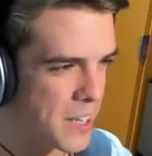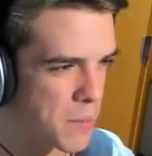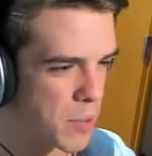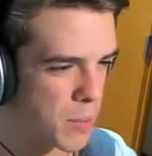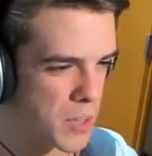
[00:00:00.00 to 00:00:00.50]

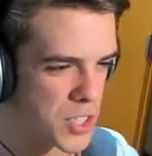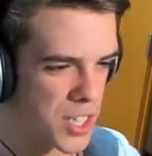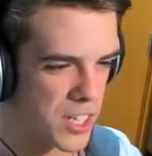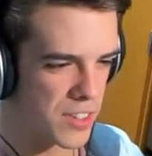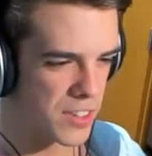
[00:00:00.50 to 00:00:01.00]
Pretty much
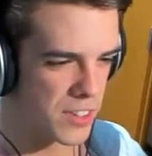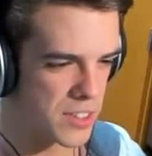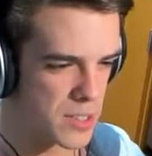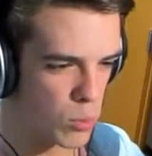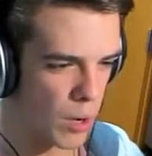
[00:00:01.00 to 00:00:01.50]
anything
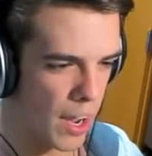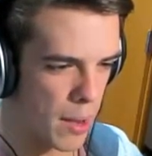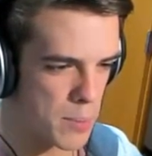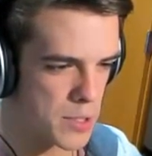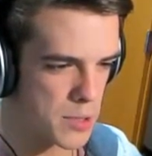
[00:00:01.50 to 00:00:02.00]
that's what
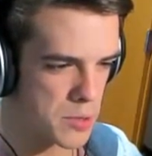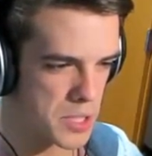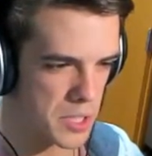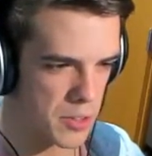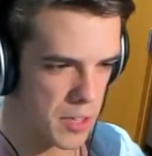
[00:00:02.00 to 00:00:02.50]
happened to is
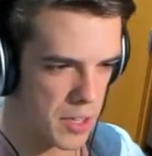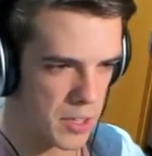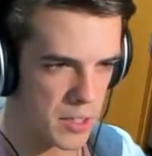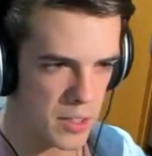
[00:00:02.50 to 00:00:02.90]
the internet.